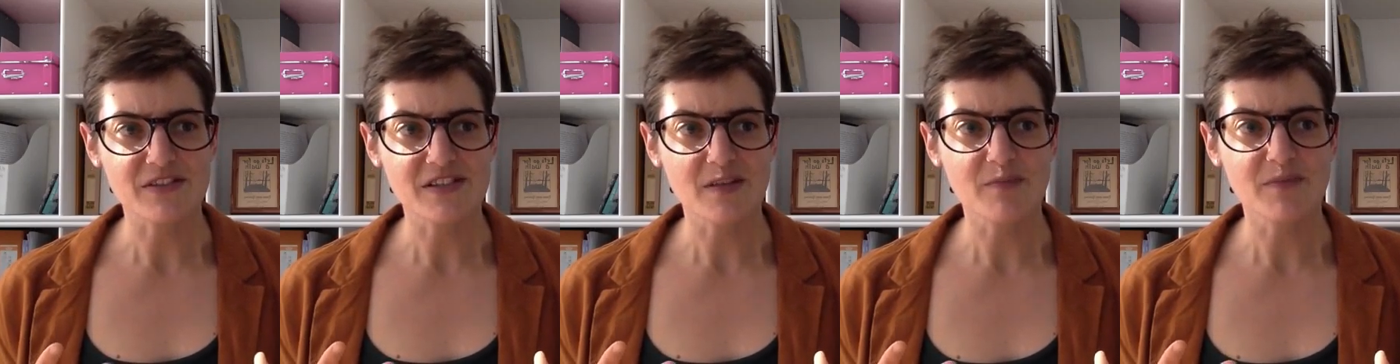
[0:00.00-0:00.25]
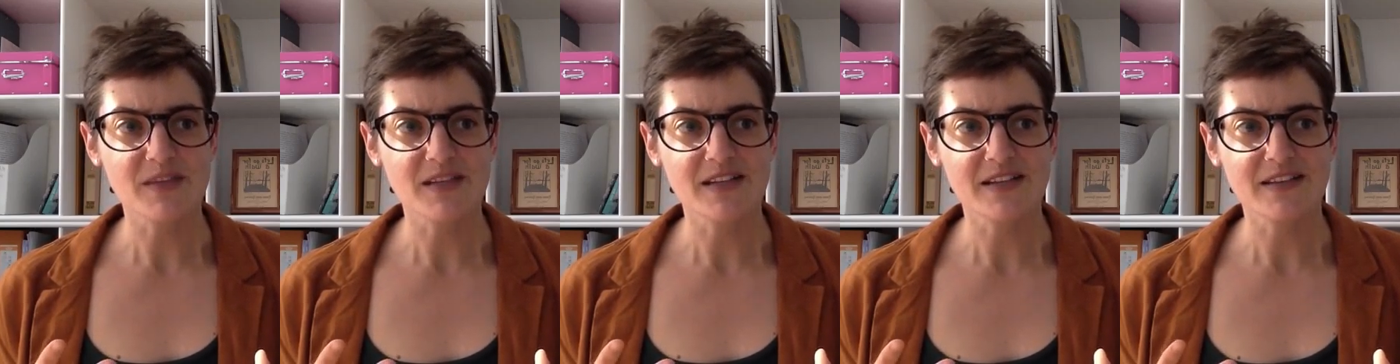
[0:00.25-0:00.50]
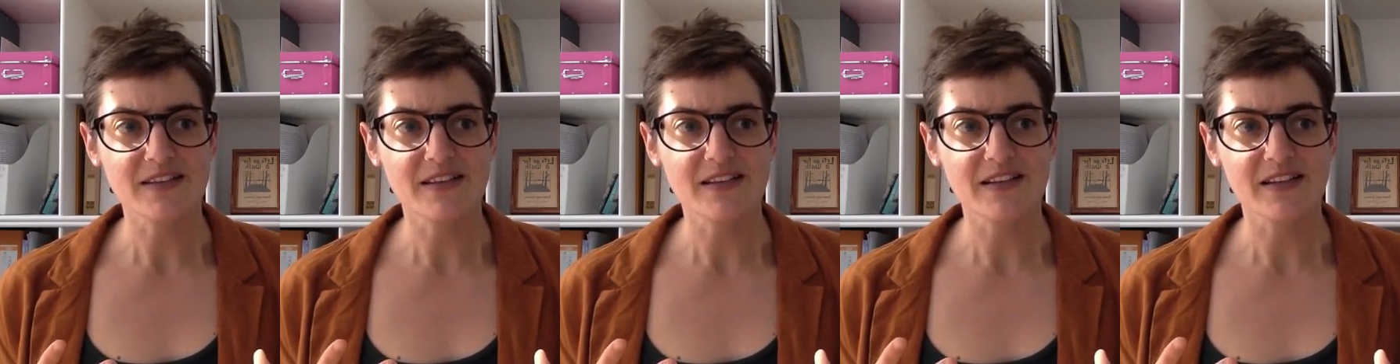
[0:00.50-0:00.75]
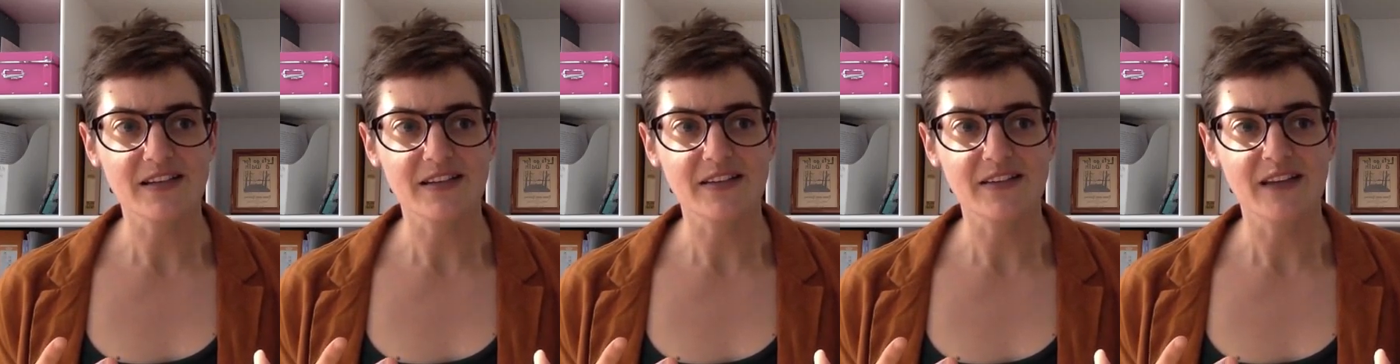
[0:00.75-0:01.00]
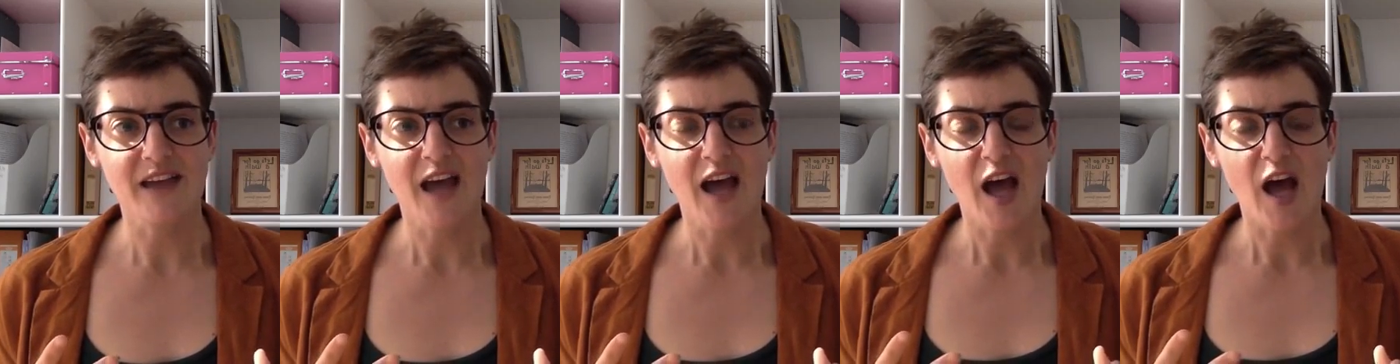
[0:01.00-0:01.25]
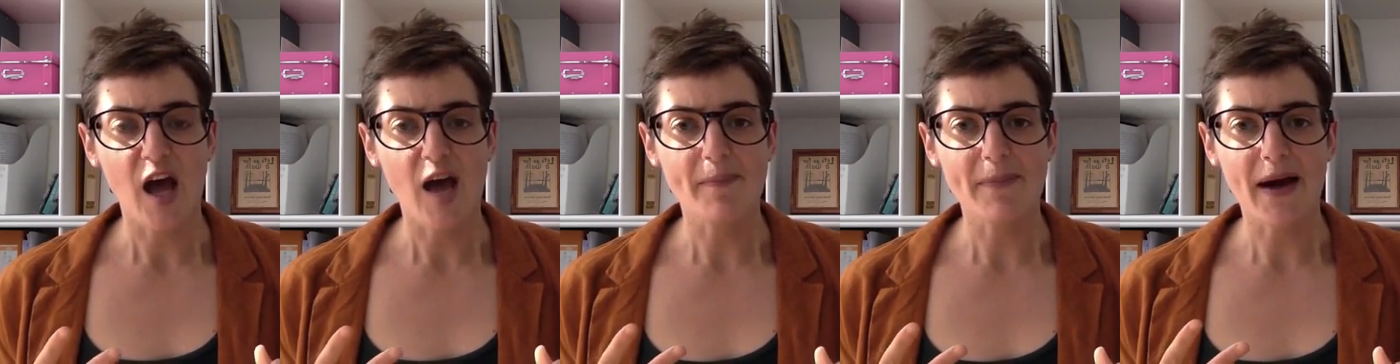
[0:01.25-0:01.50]
something that is
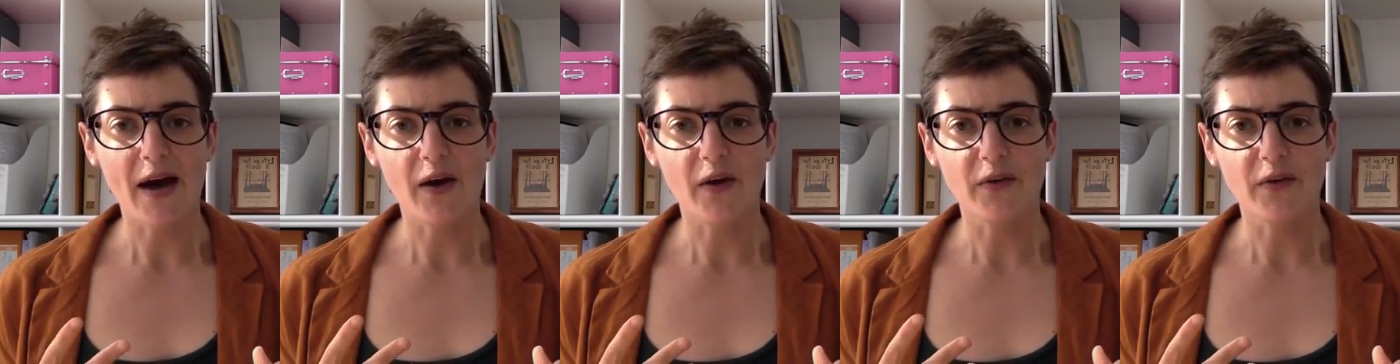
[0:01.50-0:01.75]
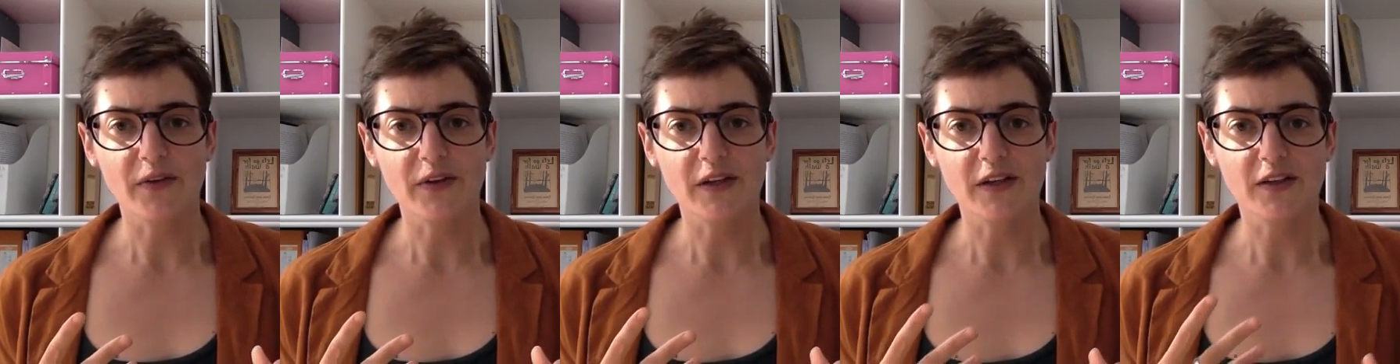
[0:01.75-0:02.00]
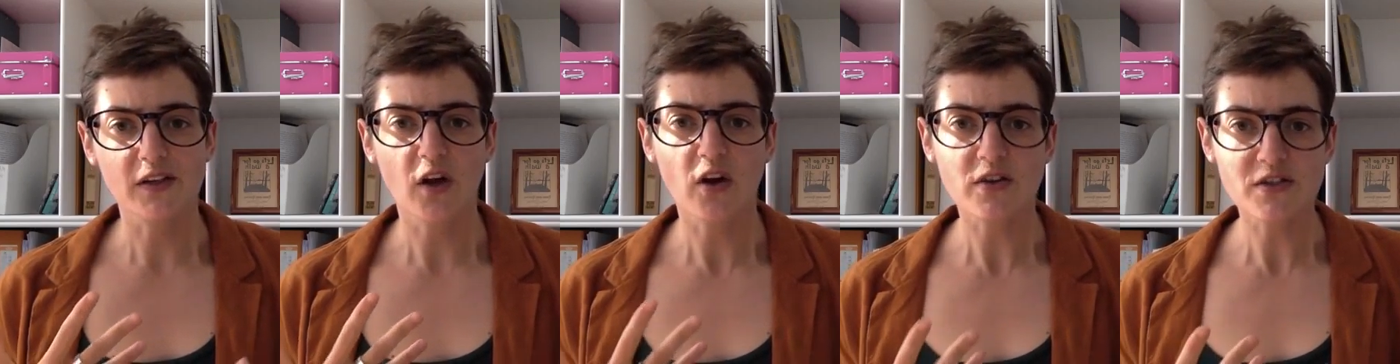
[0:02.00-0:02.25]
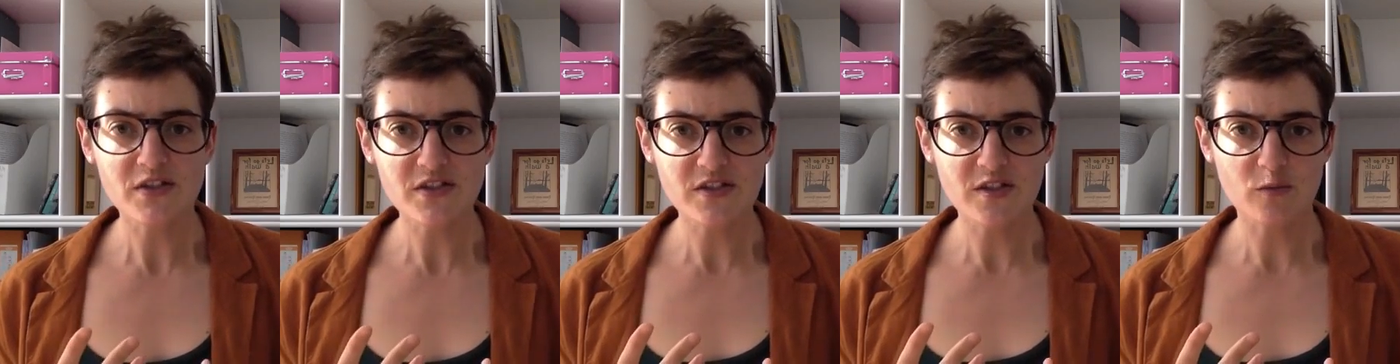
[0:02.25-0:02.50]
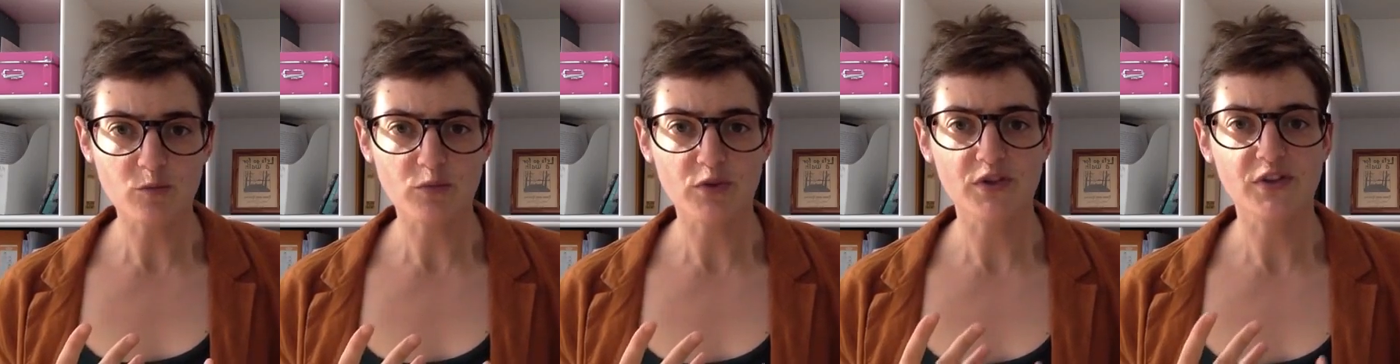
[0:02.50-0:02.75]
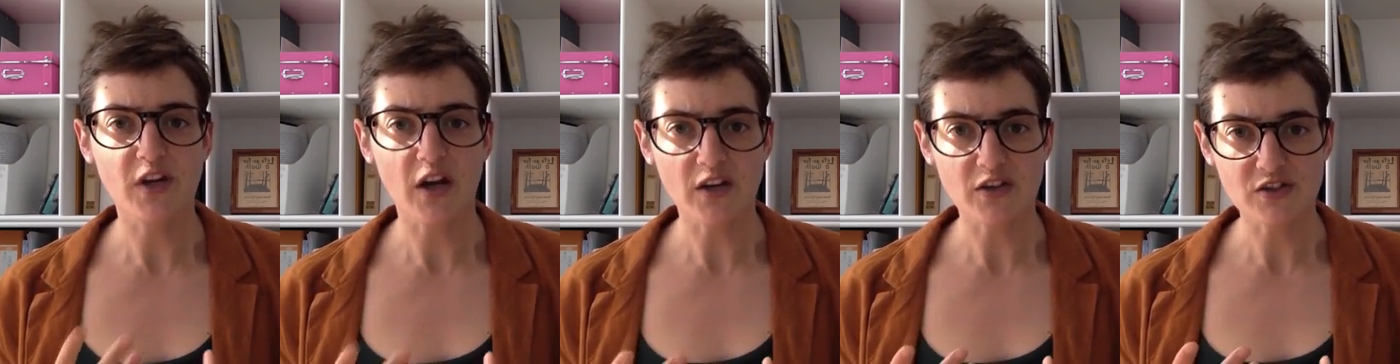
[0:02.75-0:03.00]
about the constant
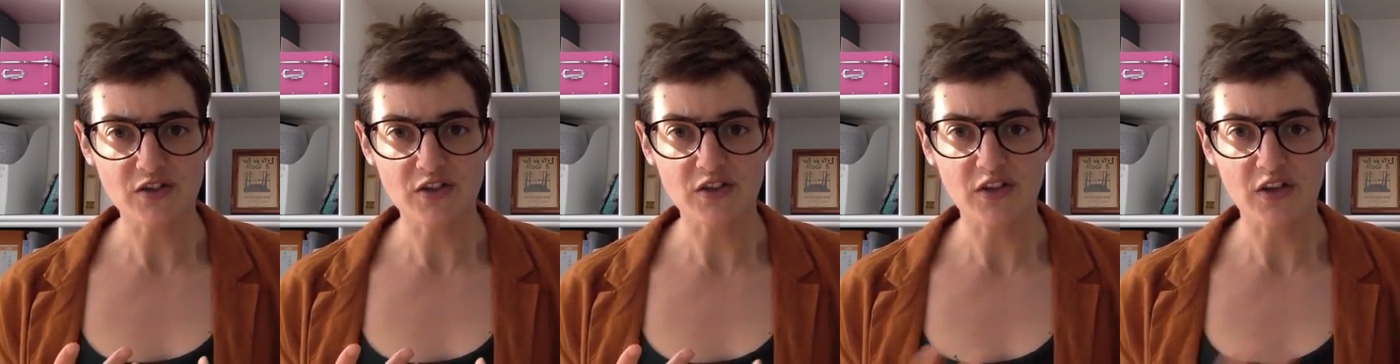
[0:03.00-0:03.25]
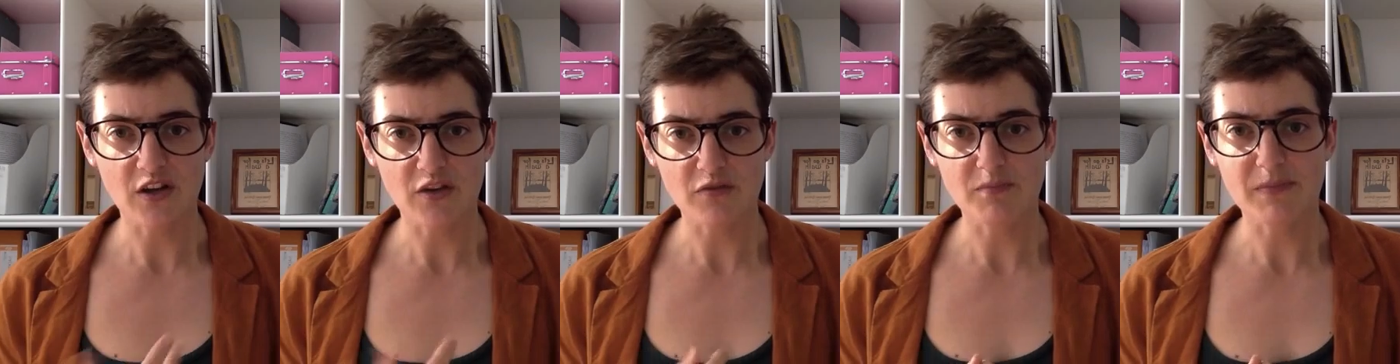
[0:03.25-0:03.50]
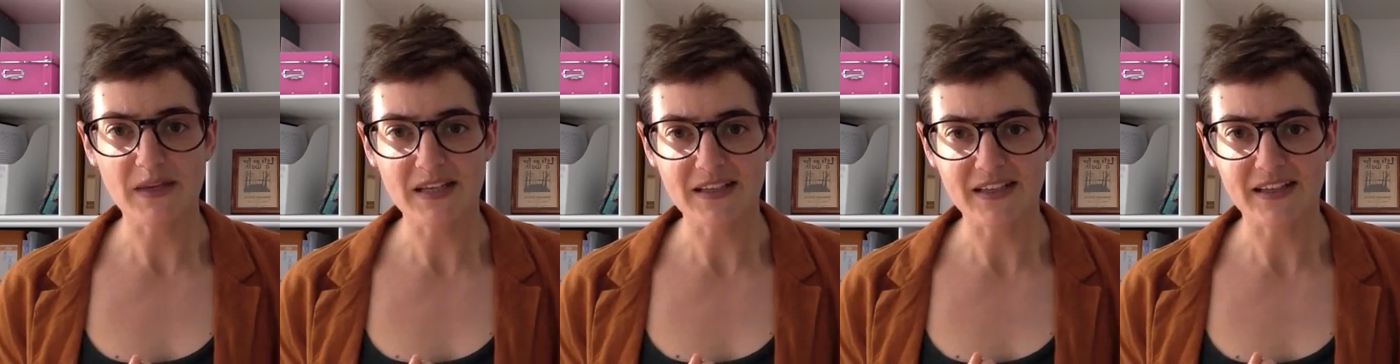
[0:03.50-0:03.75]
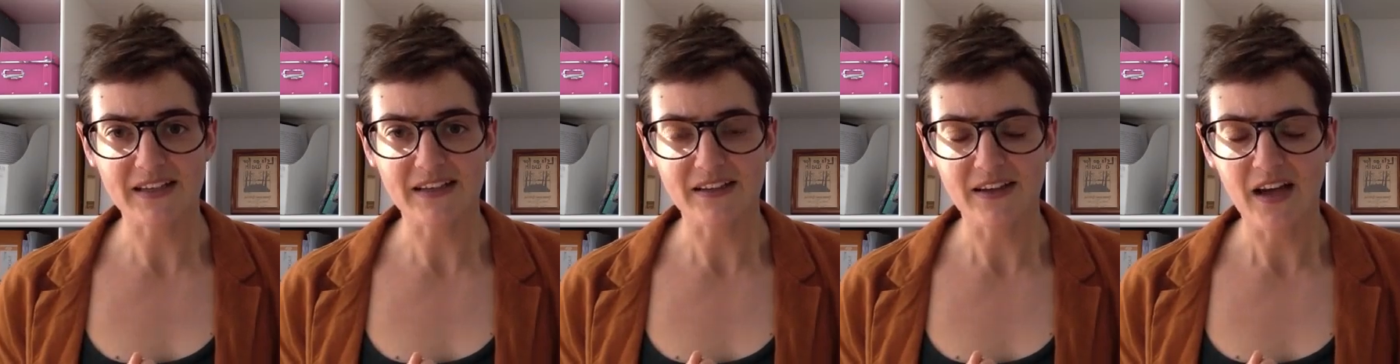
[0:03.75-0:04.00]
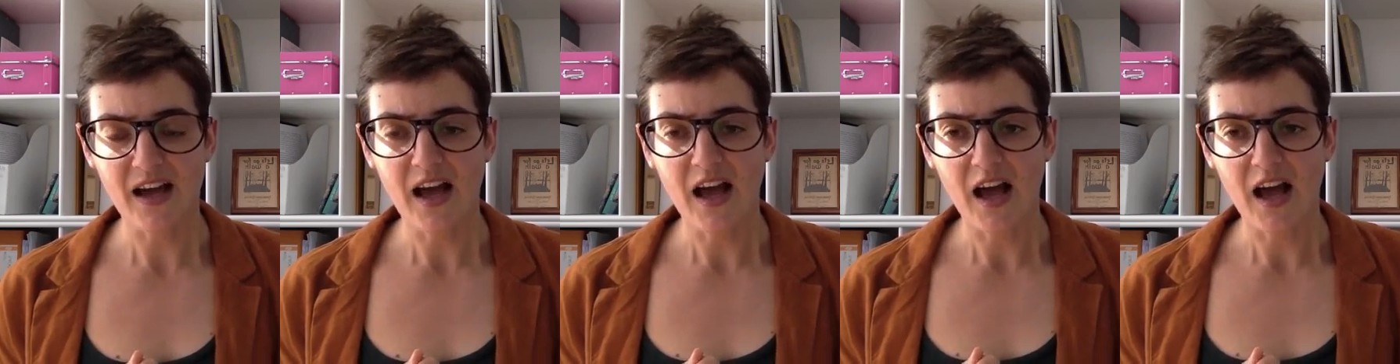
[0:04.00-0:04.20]
production of meaning